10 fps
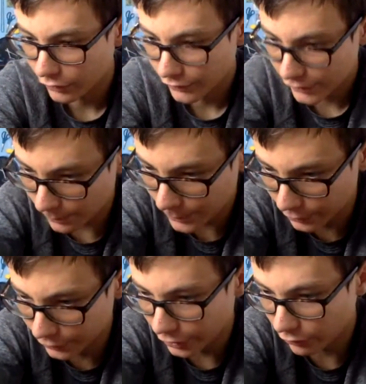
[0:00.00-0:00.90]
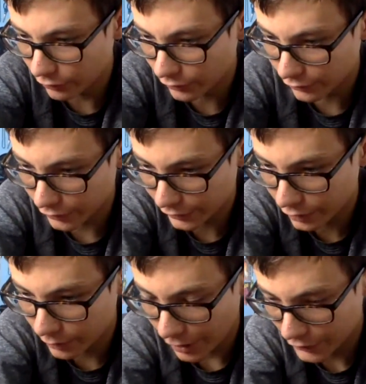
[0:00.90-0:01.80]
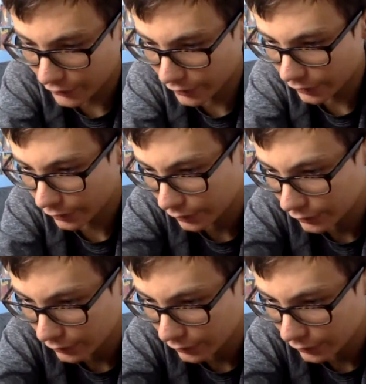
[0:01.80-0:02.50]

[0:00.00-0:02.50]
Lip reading: Some people don't. I could imagine that.